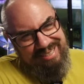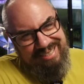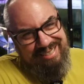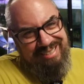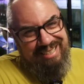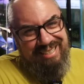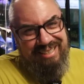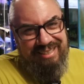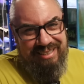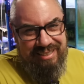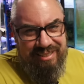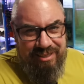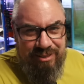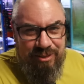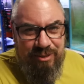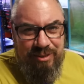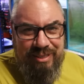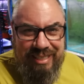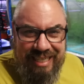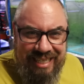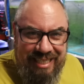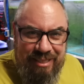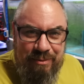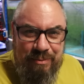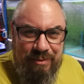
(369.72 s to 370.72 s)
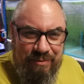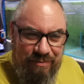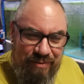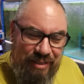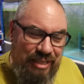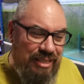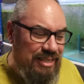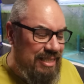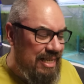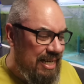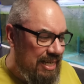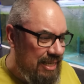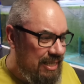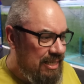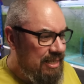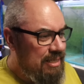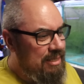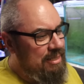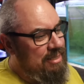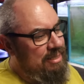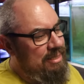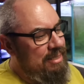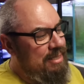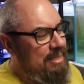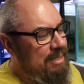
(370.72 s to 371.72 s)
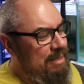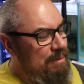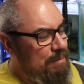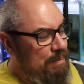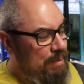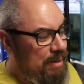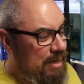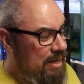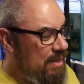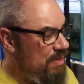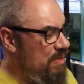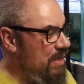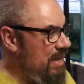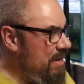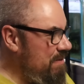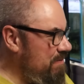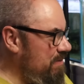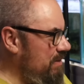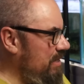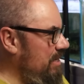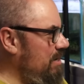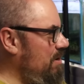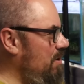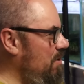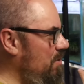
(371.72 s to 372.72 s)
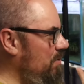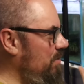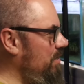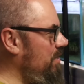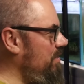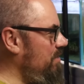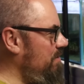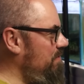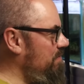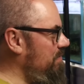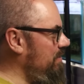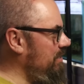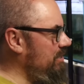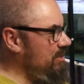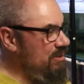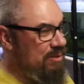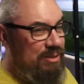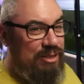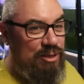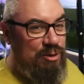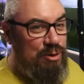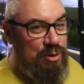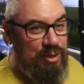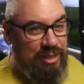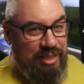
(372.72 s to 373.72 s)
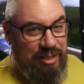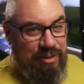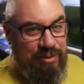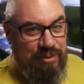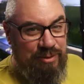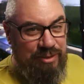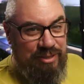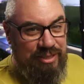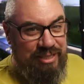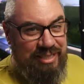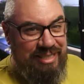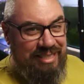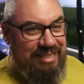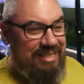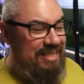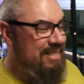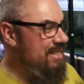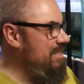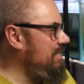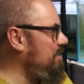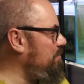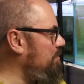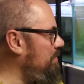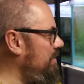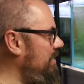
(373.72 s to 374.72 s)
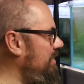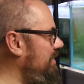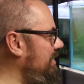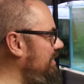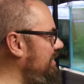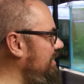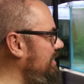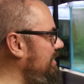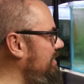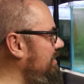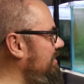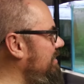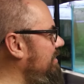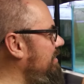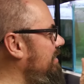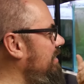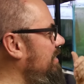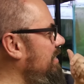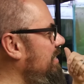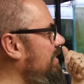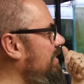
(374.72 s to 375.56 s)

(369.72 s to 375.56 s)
but still, it's not nice when fish die. But thankfully, all the other fish, so the coolie loaches, the CPDs,